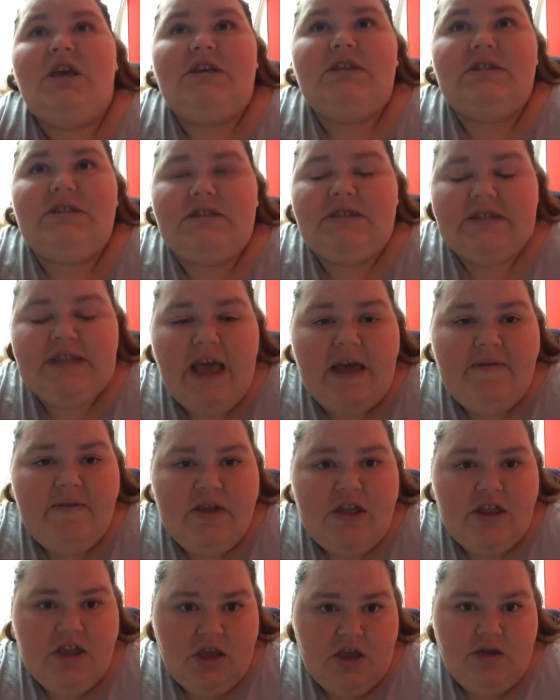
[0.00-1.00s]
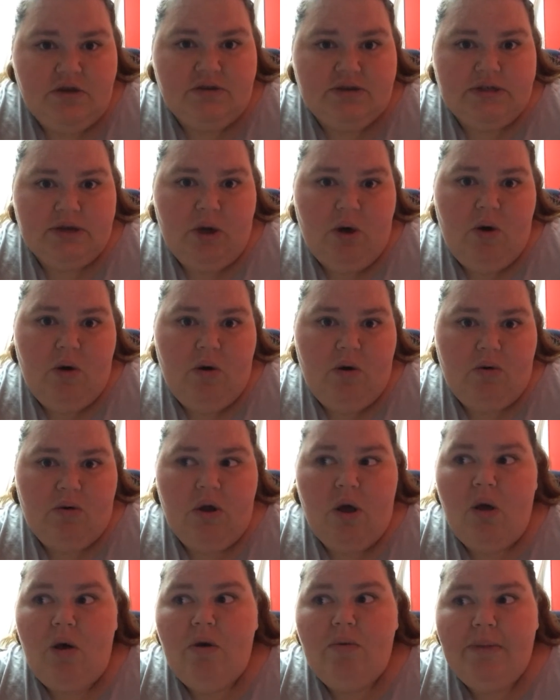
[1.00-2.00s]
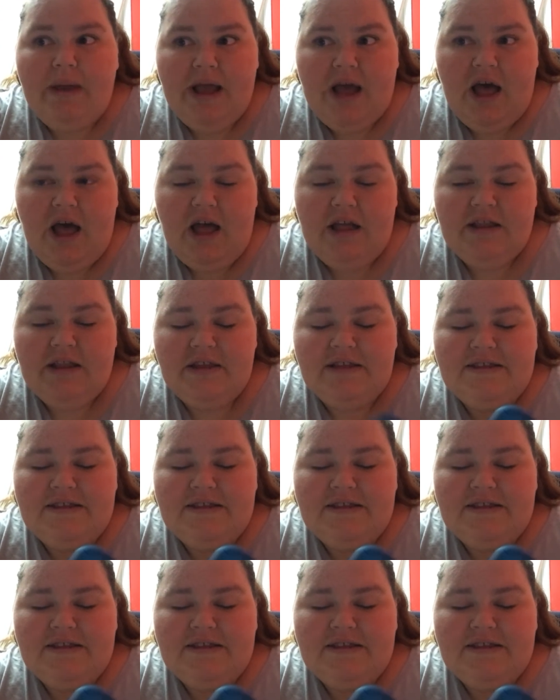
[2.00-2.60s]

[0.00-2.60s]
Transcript: seven years old. Oh my God.